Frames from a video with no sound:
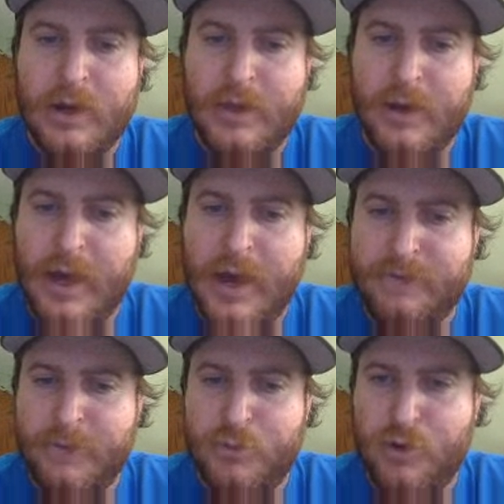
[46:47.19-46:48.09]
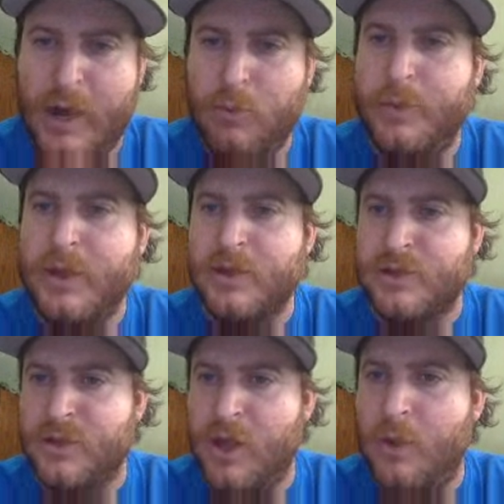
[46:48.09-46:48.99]
Then f prime would be the
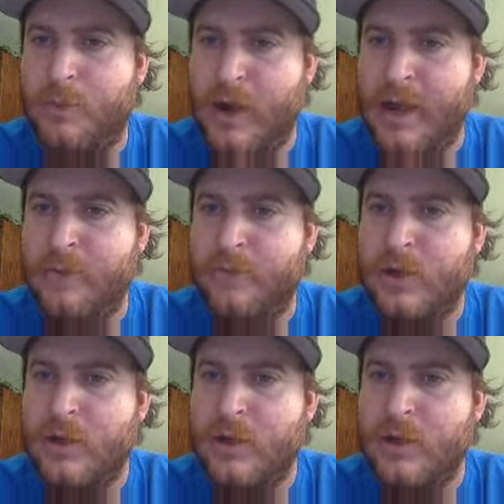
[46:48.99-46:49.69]
slope, right?